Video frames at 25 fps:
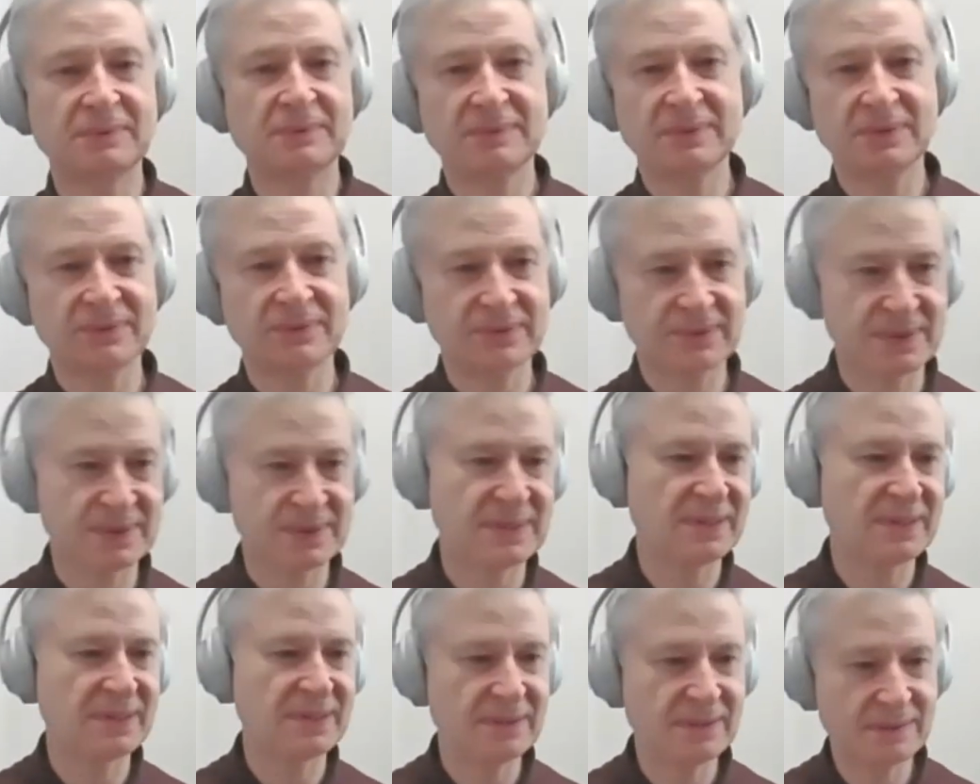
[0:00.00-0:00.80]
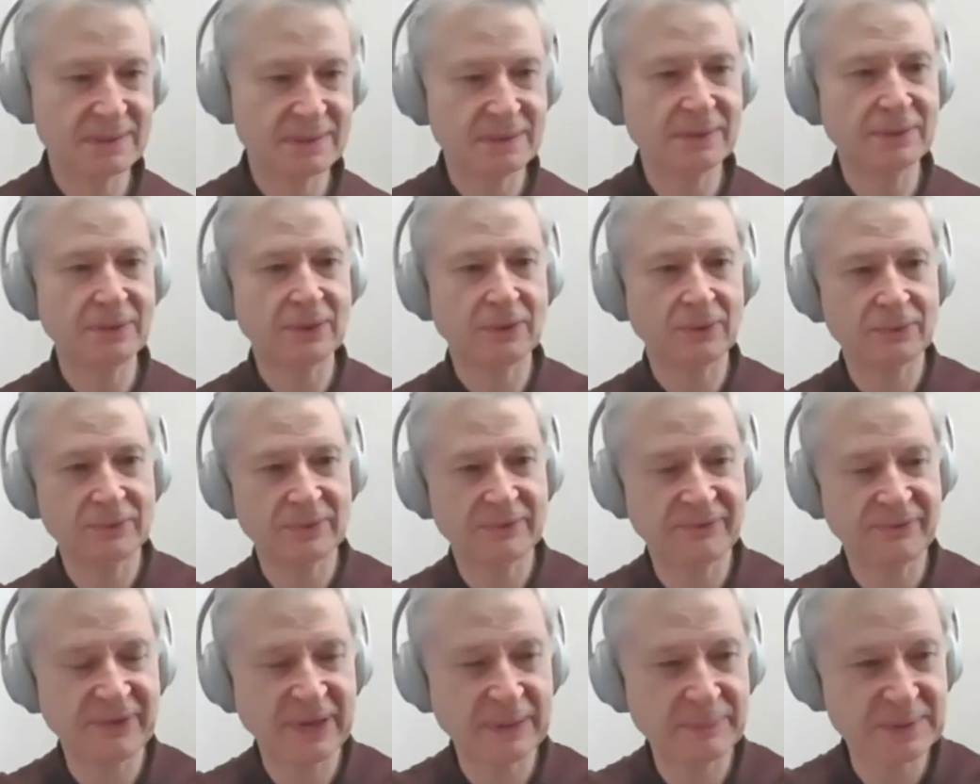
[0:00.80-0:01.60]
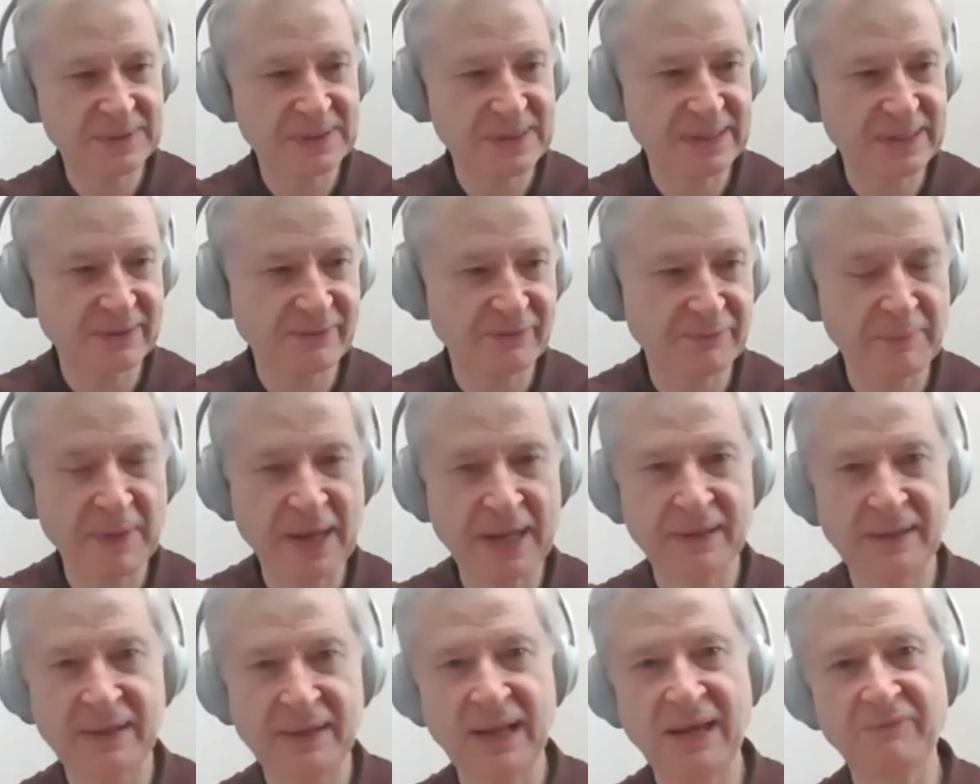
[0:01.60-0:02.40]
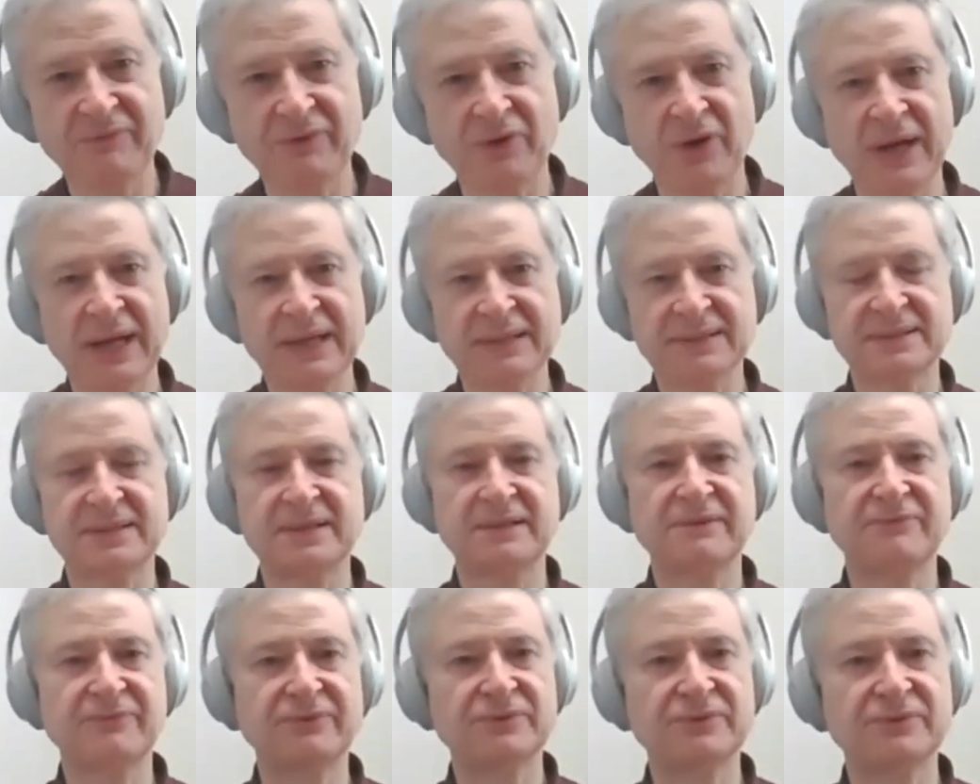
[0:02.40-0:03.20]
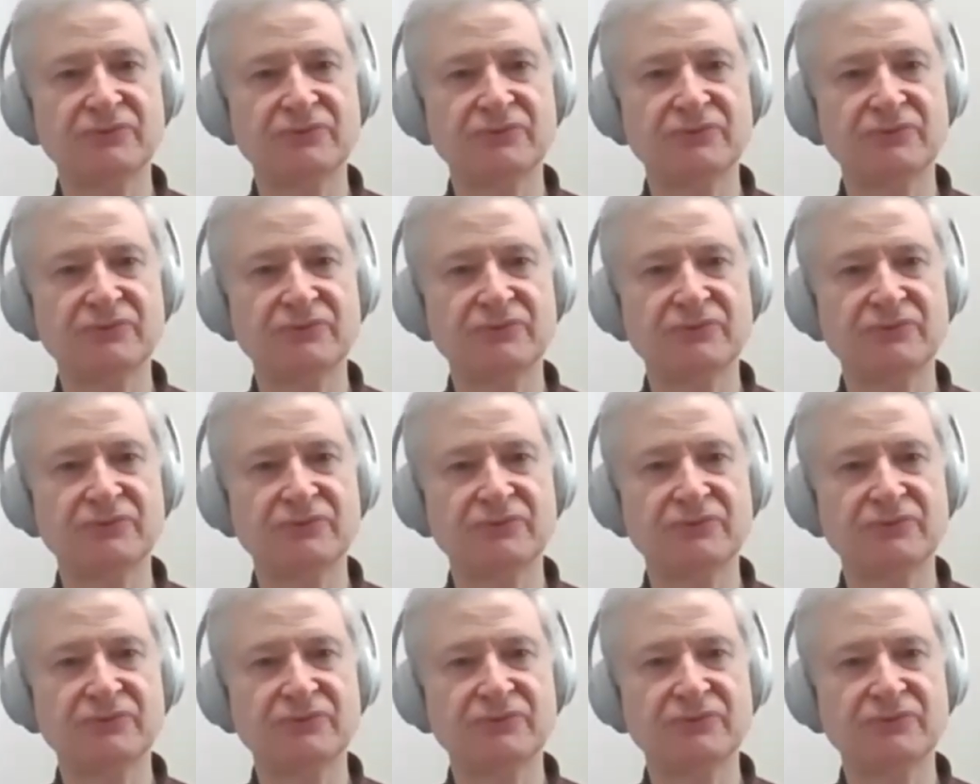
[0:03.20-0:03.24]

There's the you know the famous thing of men never asking for